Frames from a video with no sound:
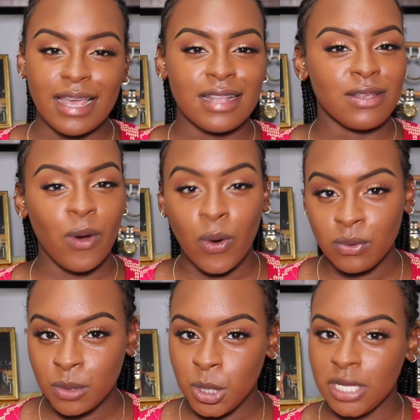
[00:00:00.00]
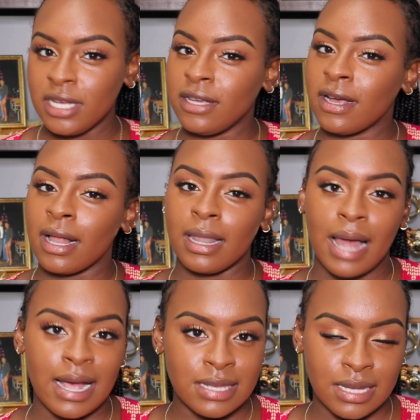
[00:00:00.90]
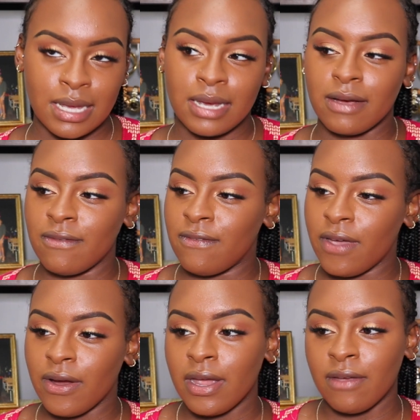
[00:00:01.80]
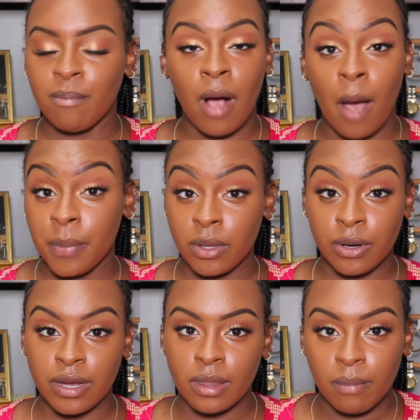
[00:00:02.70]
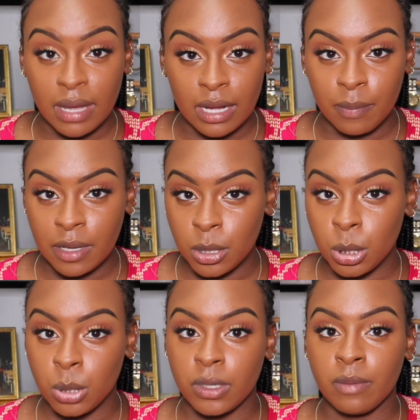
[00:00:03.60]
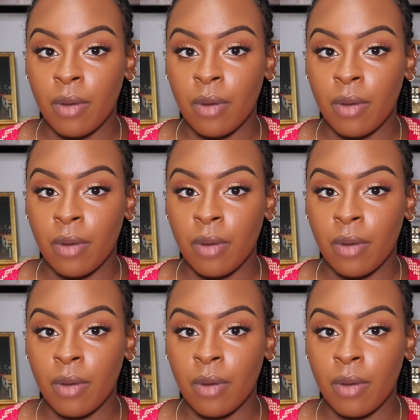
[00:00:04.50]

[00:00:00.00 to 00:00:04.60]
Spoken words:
It's an OG classic, very popular in the makeup industry,